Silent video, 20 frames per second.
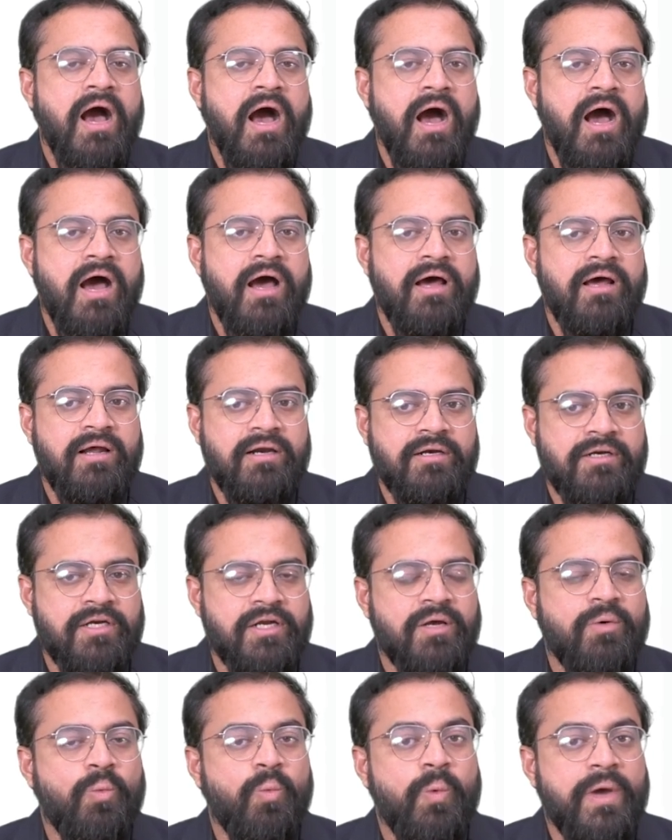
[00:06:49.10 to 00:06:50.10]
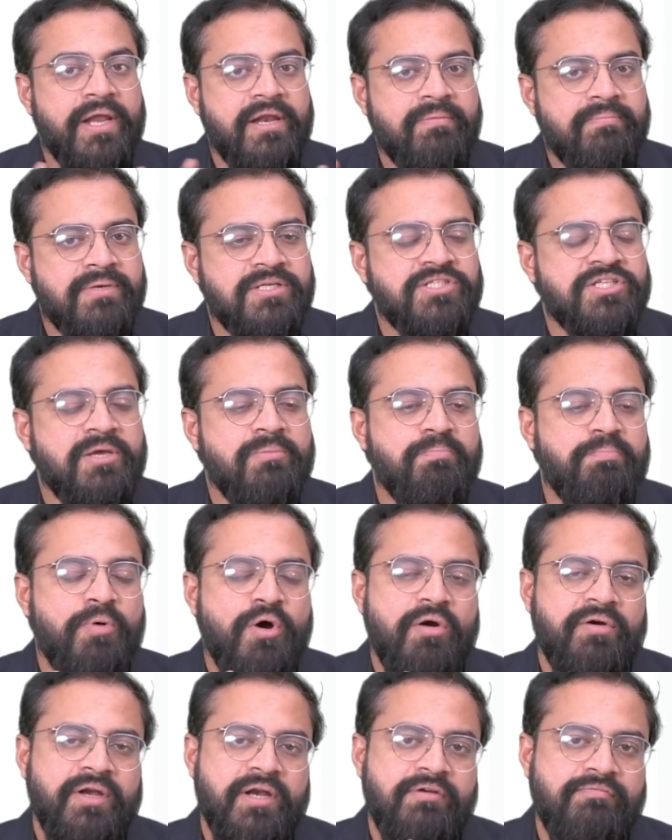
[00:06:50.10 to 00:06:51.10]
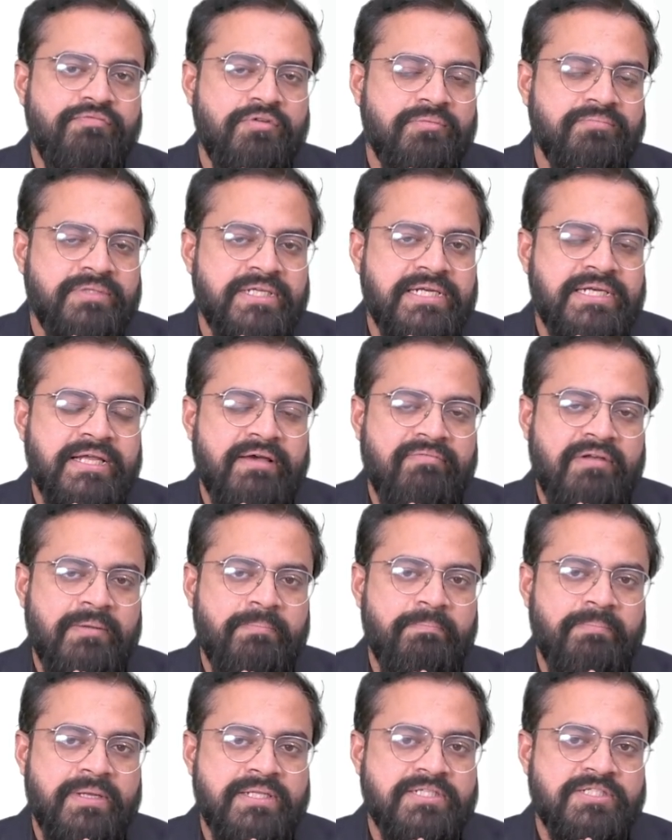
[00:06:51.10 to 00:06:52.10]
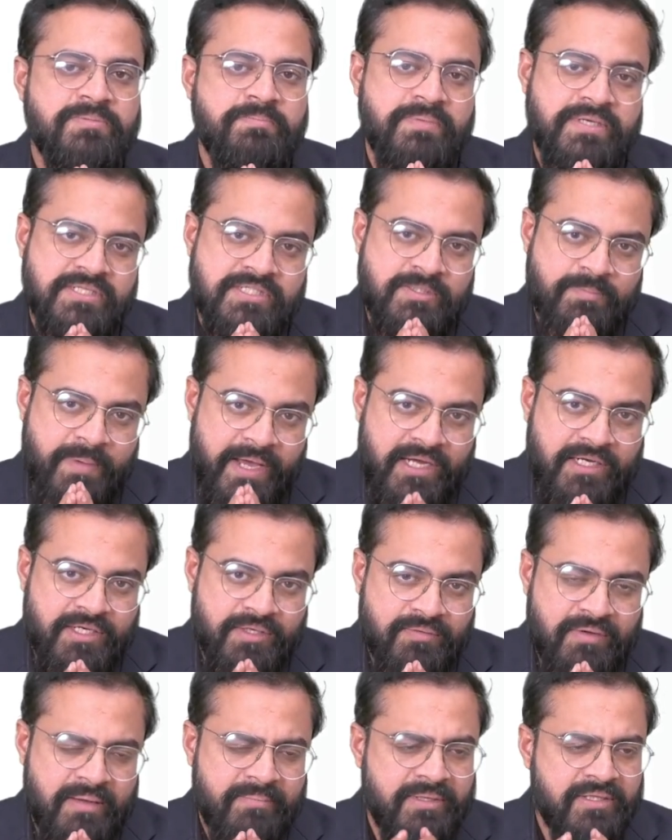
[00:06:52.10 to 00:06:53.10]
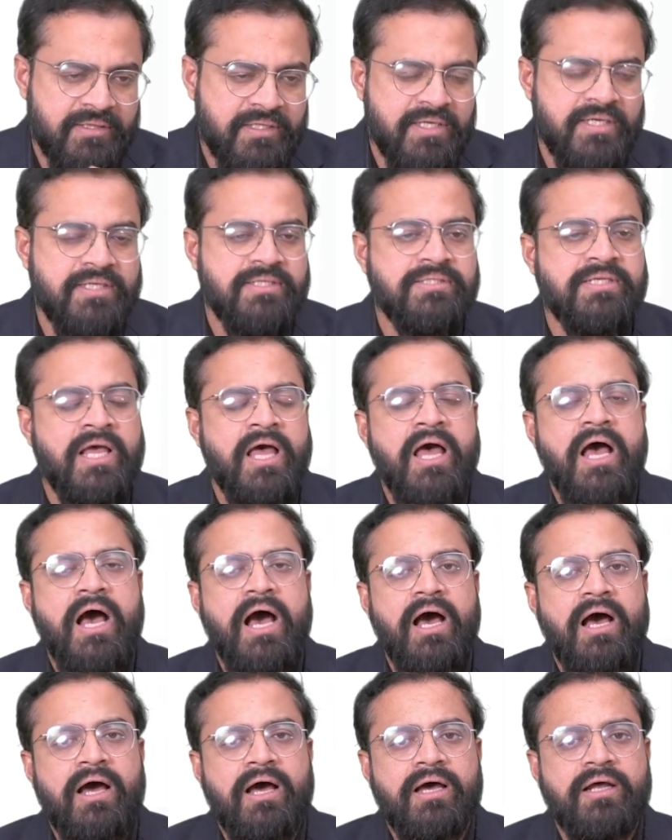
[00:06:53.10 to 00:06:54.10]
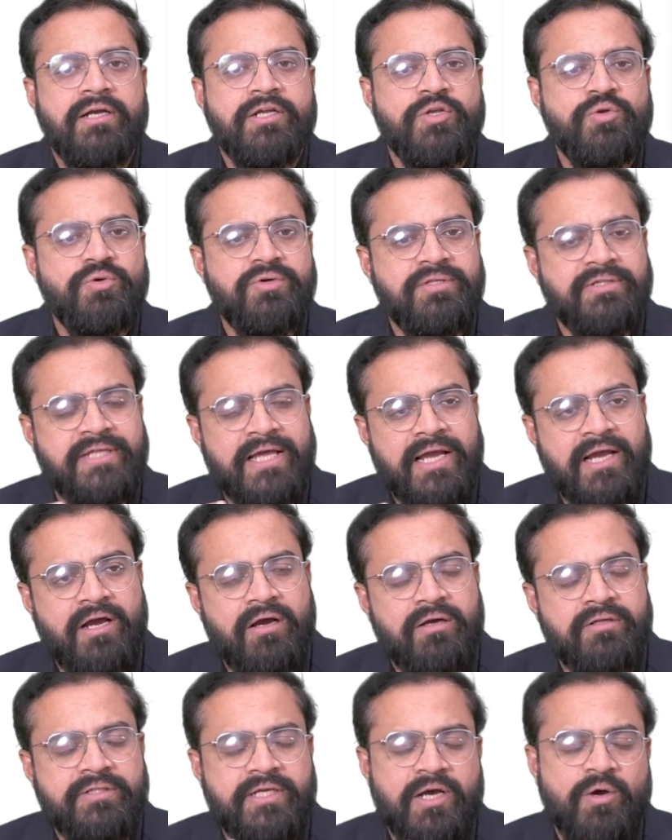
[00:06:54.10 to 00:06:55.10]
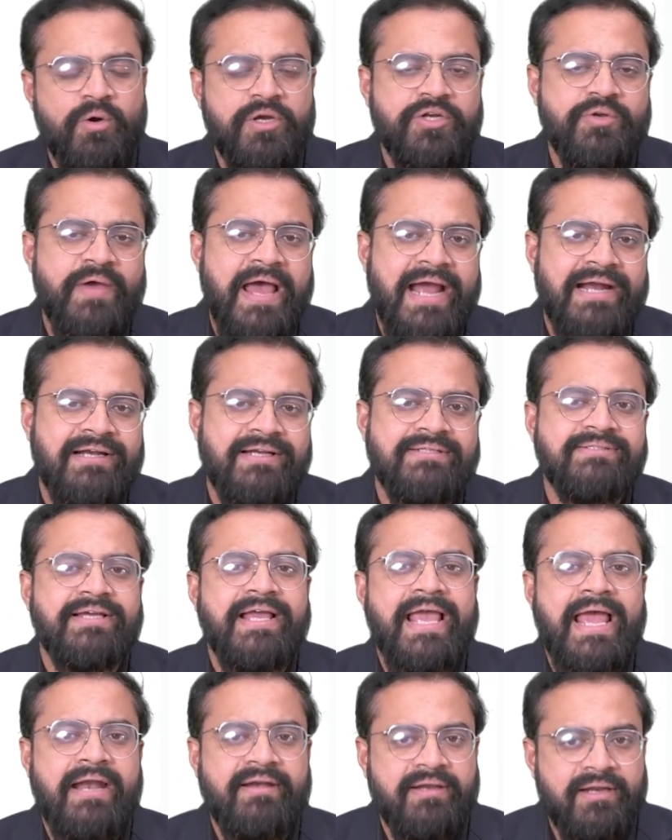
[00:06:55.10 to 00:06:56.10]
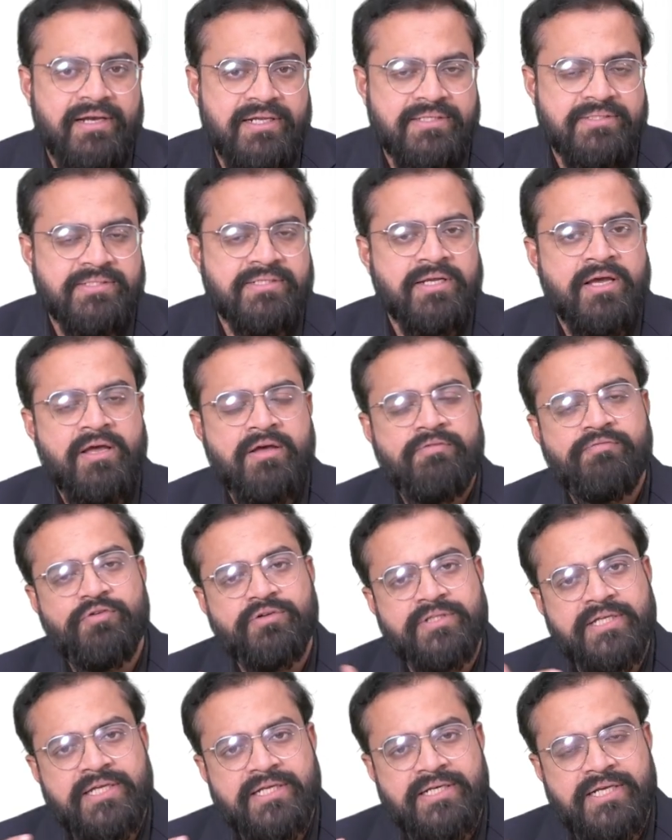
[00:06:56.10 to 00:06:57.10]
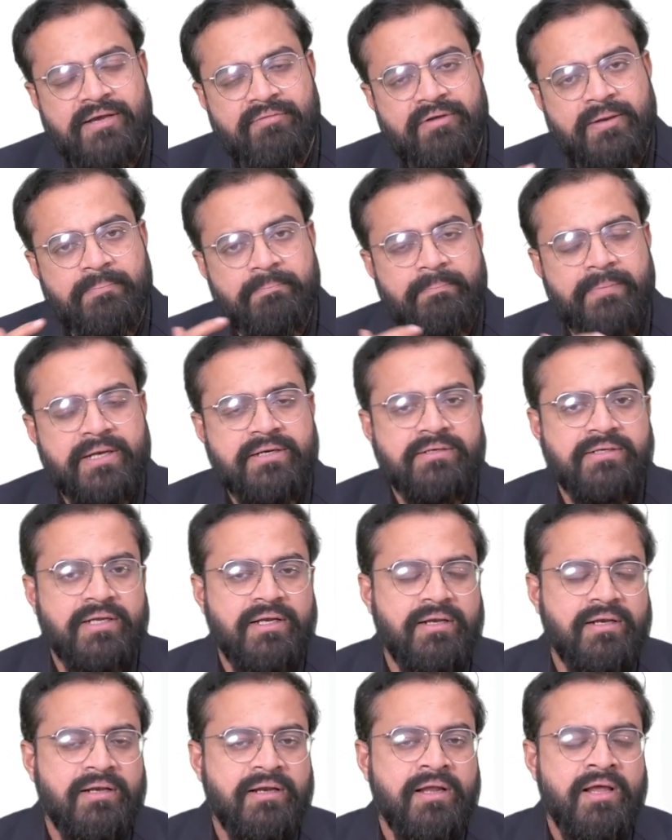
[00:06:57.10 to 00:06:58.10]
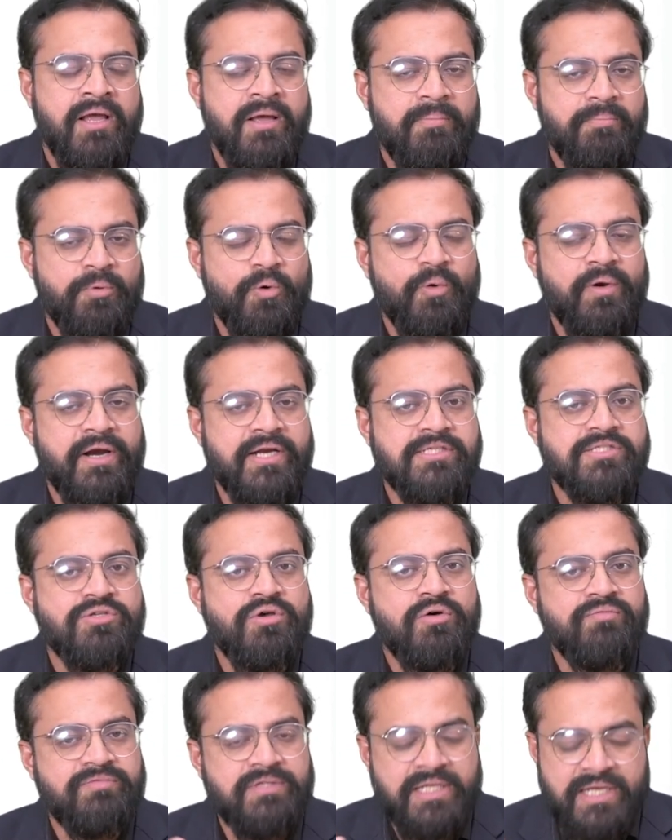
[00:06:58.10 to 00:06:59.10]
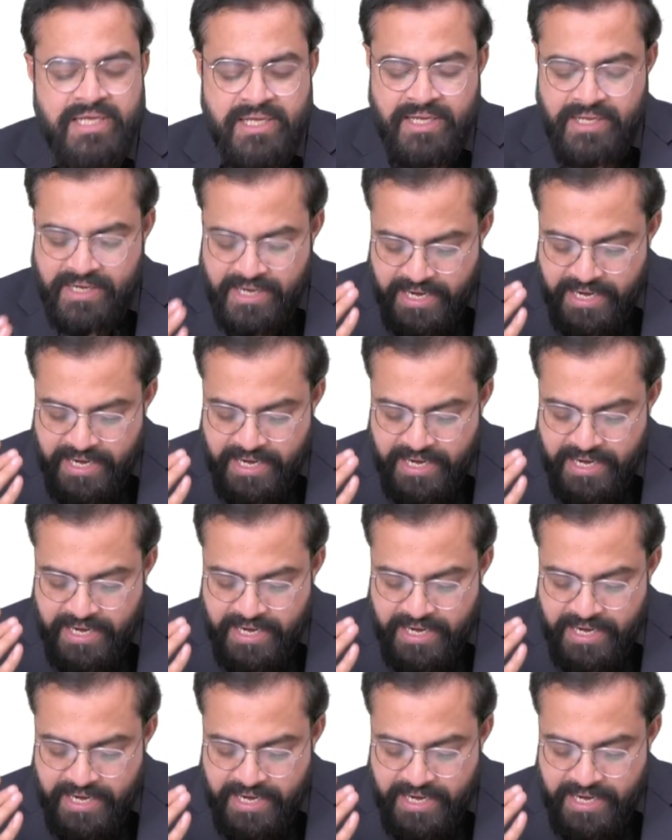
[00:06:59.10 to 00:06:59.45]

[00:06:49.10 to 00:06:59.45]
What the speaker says: are very much important from the development's perspective. I mean, these are, they're going to act as a catalyst for the developmental progress of the